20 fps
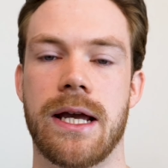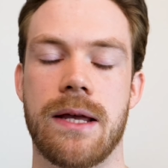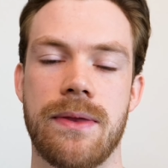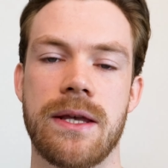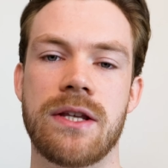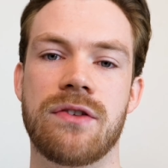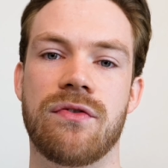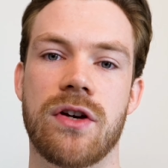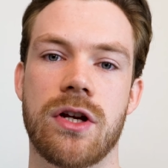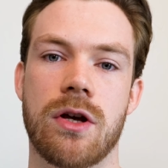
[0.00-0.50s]
In
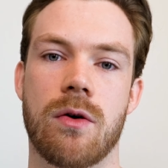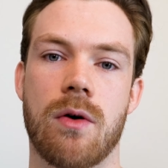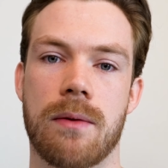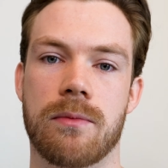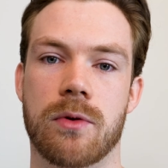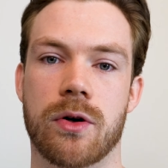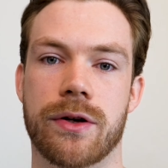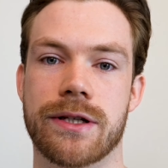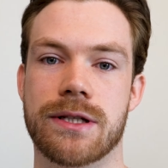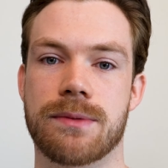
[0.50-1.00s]
this video, I'm
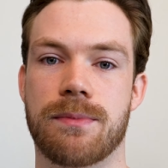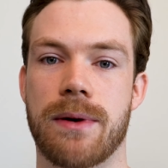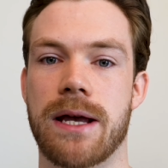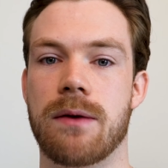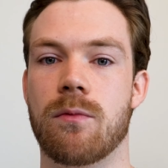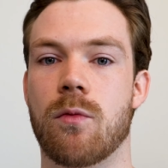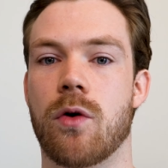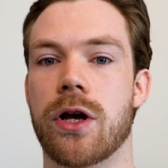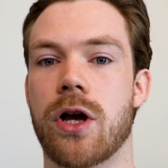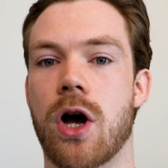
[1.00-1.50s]
going to
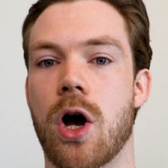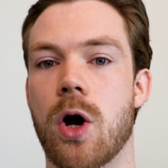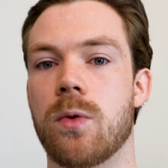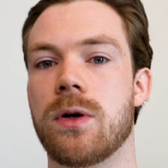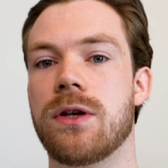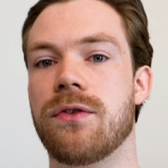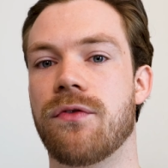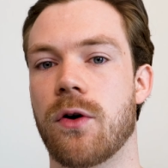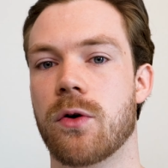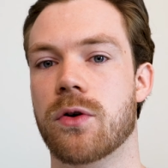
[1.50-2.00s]
explain why
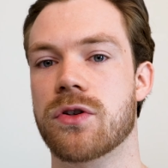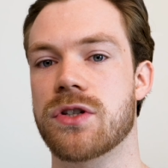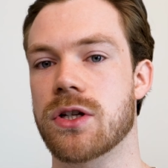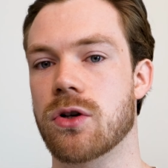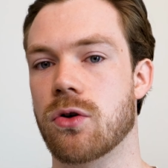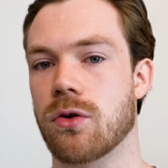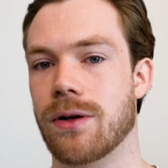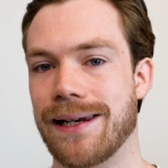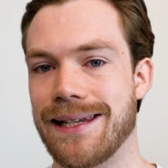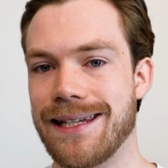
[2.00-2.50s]
only
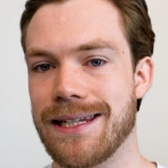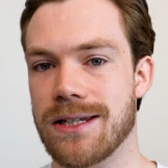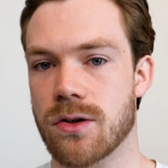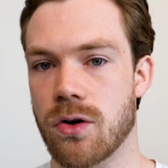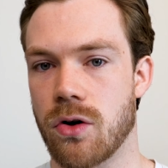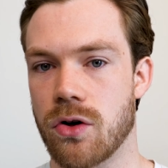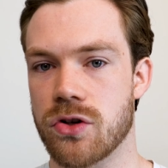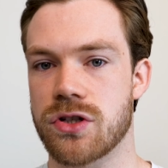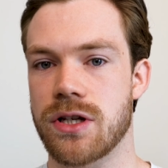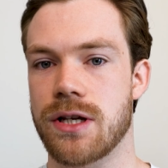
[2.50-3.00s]
focusing on lead
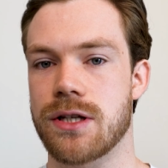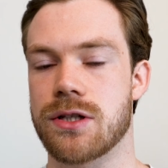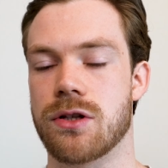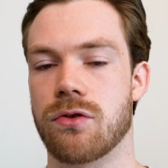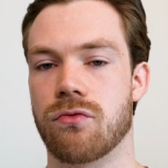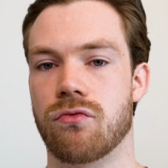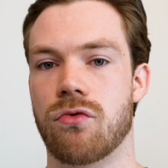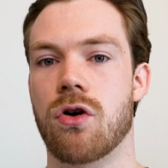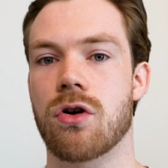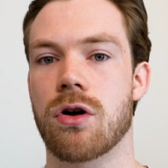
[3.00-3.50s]
cost is
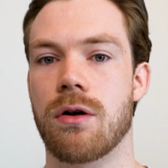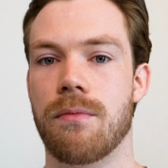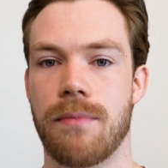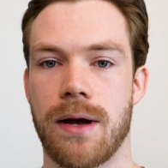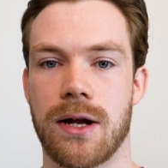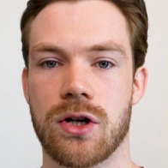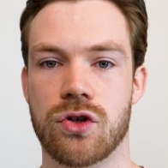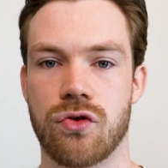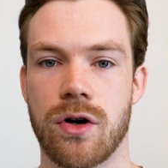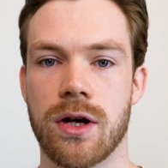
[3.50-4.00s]
the wrong
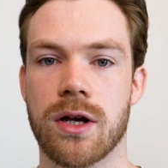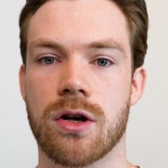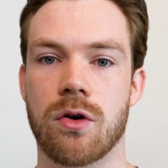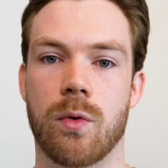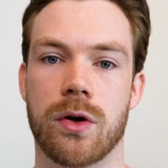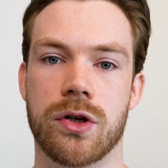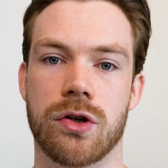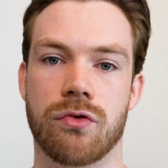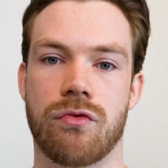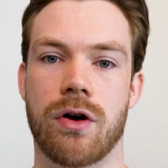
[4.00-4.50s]
metric
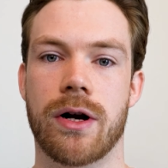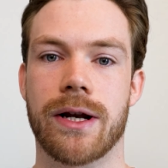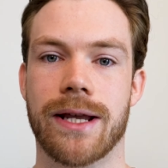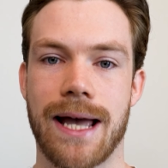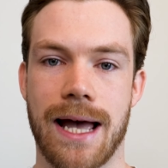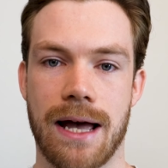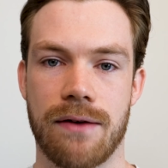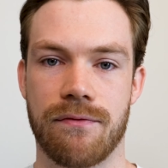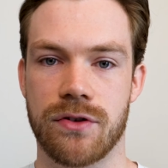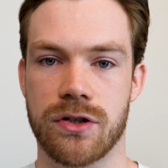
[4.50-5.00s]
when you're running
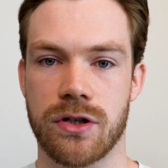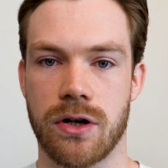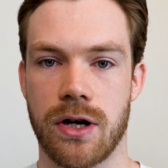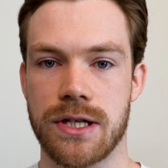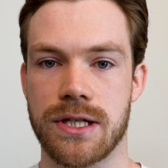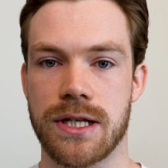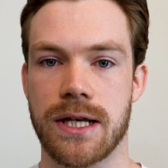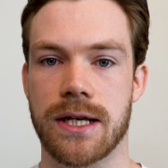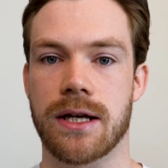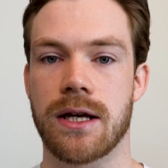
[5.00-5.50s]

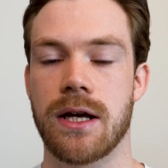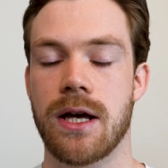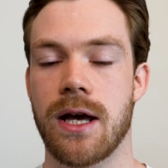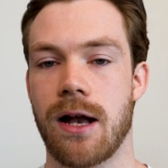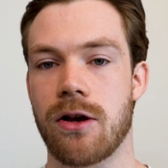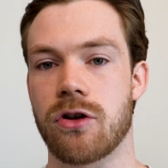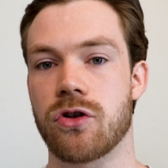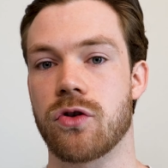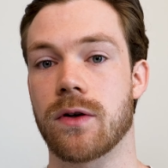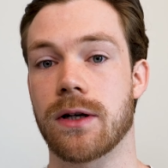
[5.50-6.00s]
advertising and
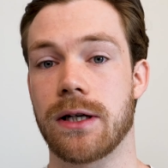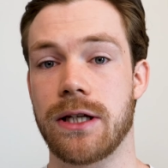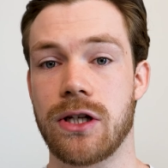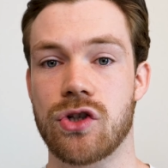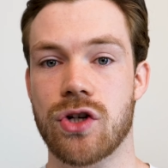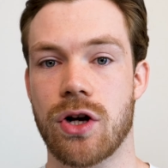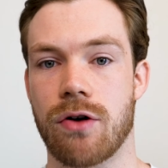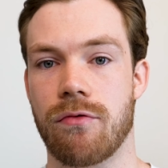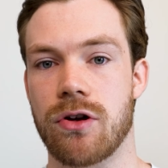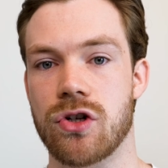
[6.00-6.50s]
you're doing lead
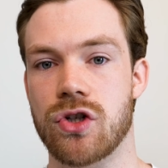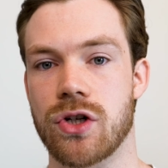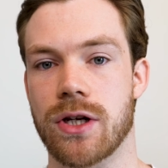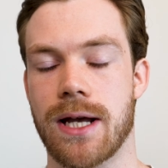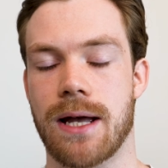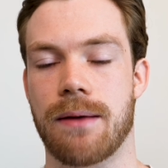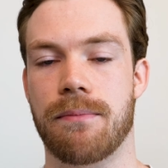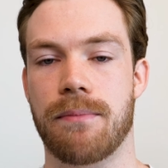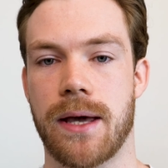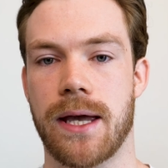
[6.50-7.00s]
generation
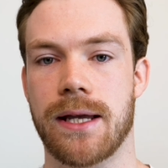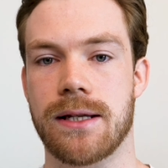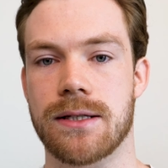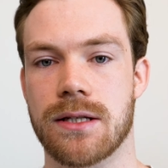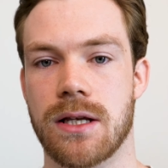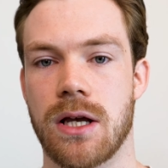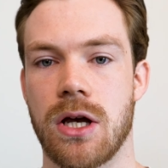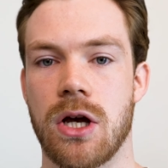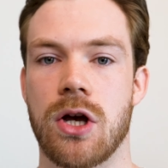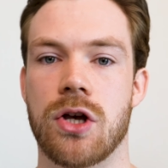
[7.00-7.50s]
campaigns.